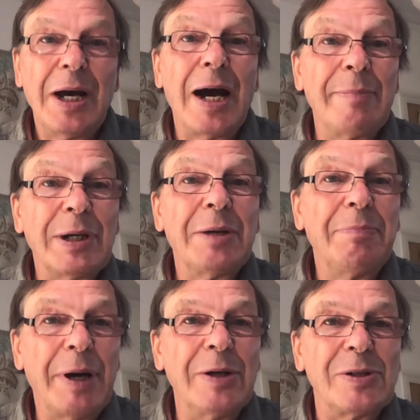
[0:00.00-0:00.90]
I'm a
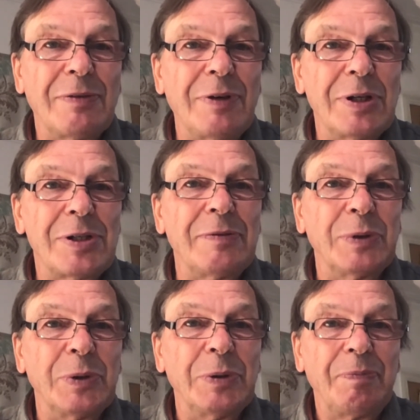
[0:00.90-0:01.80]
composer first of
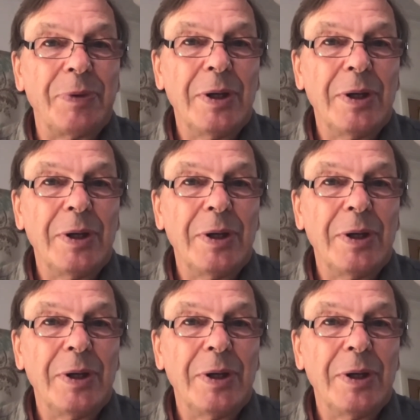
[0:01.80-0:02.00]
all,